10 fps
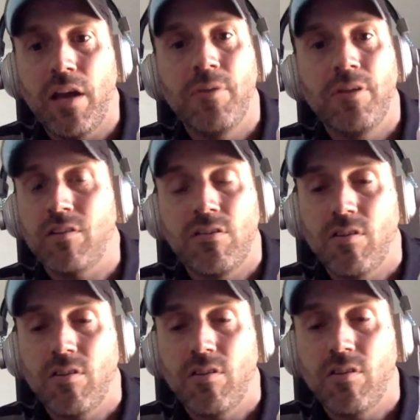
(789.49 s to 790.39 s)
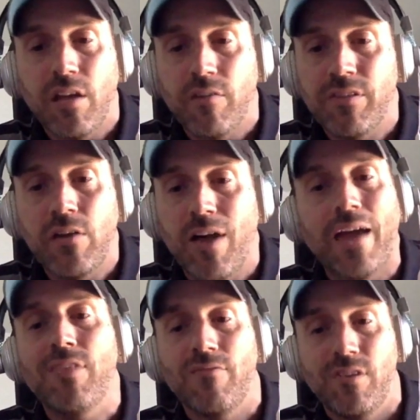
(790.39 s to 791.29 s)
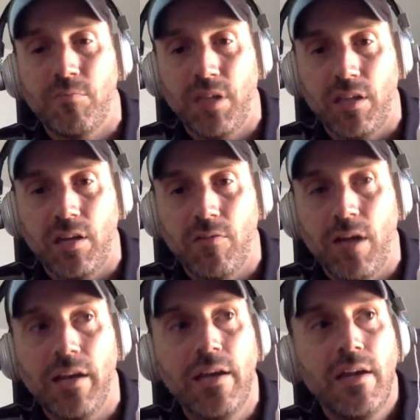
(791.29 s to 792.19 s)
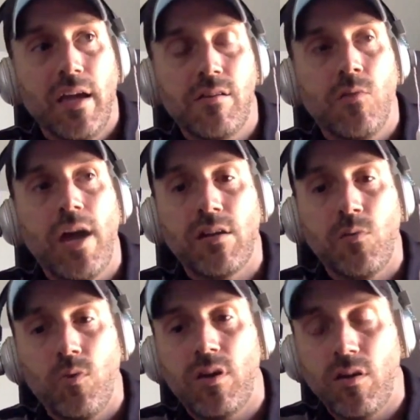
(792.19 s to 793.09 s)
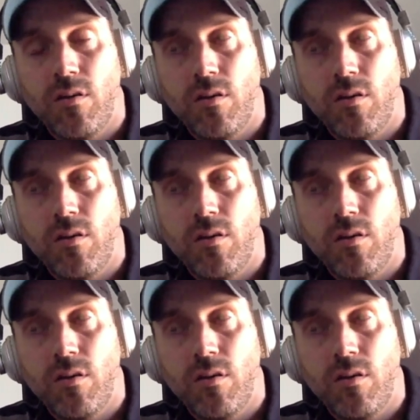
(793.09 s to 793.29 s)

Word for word: but t- turns out they don't have that visibility, right? And so we're actually,